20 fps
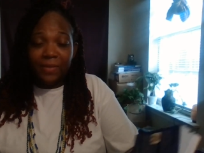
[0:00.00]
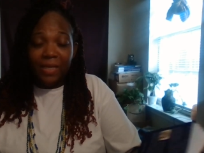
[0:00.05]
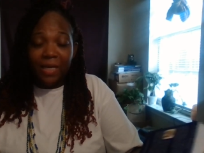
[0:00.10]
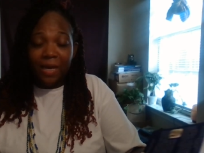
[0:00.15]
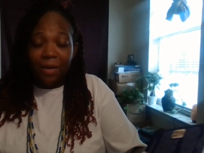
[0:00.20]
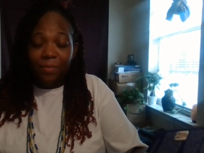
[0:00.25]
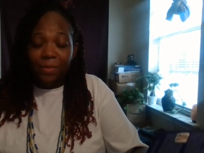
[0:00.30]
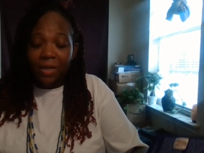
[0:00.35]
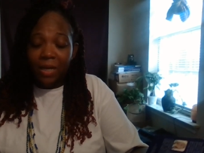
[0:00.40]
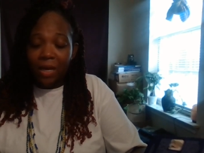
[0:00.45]

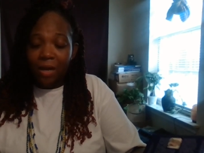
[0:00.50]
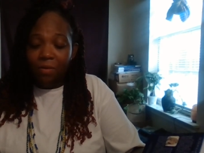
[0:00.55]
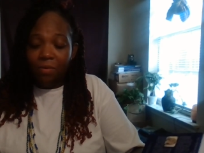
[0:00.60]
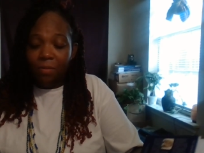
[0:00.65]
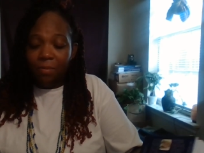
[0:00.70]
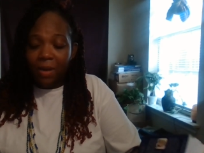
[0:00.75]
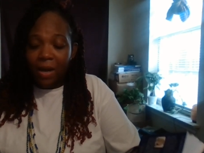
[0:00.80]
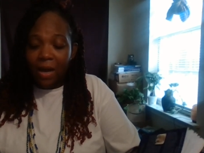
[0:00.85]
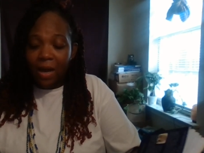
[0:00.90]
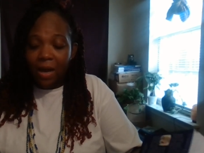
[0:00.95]
I'm allowing
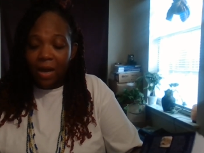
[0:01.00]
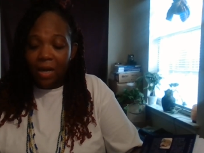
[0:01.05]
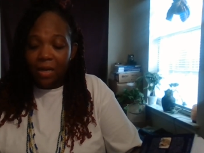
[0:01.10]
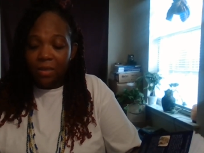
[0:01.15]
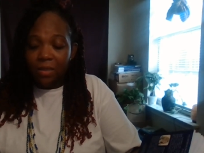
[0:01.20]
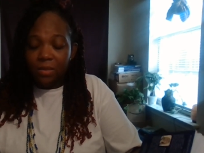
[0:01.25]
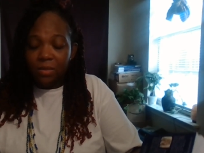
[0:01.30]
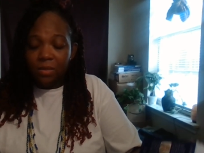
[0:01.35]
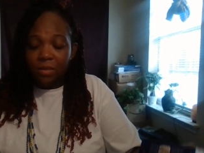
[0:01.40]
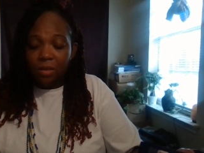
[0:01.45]
my
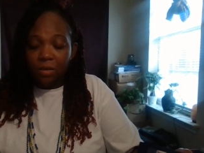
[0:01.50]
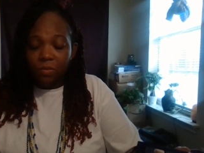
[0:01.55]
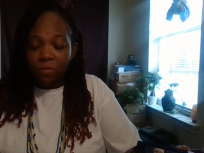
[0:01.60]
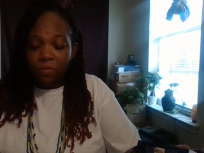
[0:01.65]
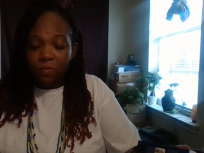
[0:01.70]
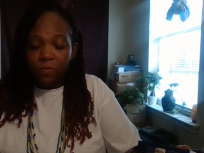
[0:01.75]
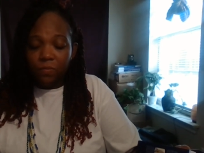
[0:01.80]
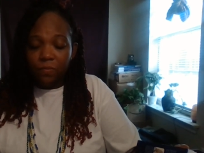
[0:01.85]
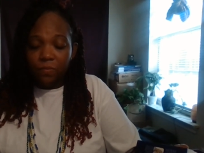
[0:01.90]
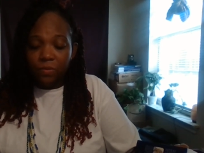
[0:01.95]
higher self
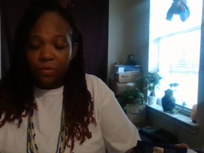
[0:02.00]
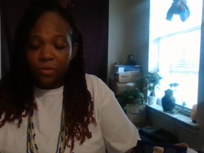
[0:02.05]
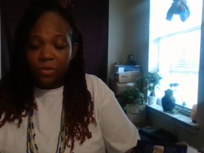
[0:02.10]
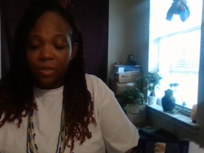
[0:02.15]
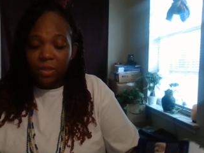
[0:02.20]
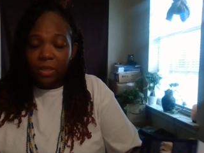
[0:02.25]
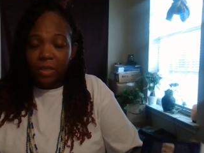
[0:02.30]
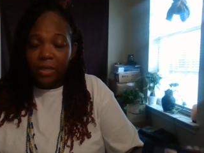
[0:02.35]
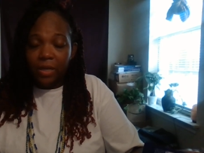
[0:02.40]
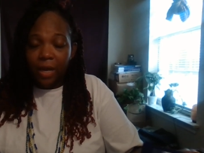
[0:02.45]
to
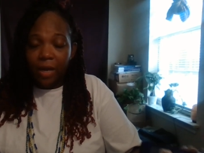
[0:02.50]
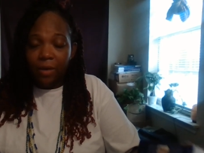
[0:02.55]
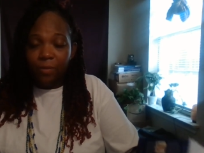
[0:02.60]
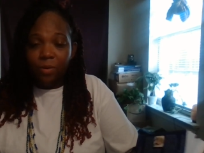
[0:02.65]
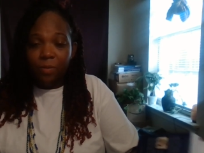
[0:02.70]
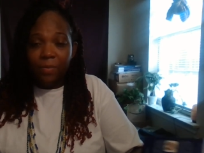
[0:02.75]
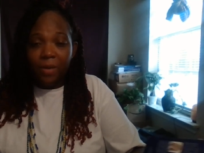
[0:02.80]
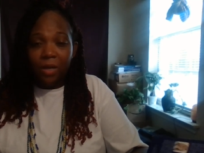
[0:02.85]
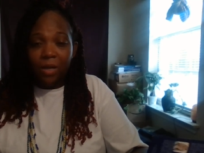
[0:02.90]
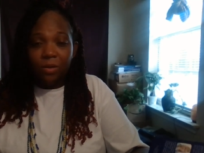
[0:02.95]
unite
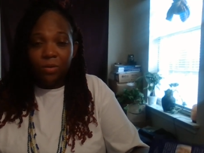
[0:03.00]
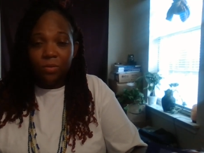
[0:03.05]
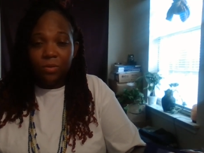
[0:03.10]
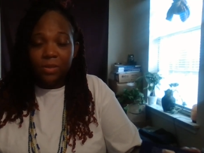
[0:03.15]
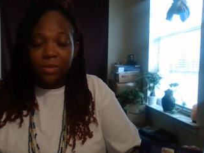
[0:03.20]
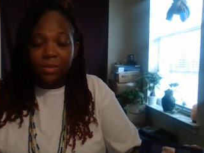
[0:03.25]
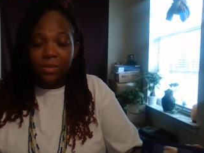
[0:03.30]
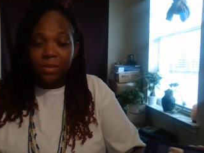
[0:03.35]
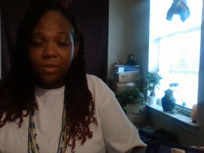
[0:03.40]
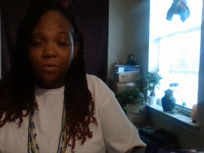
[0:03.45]
with my lower
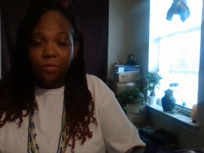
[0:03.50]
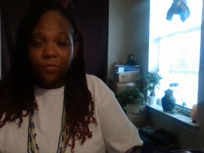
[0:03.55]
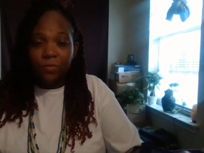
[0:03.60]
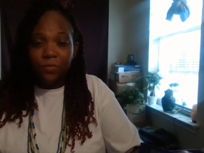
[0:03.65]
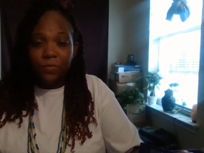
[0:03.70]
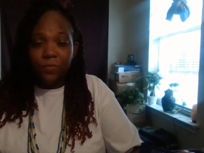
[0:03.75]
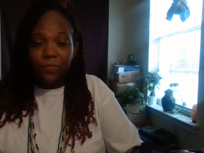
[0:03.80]
self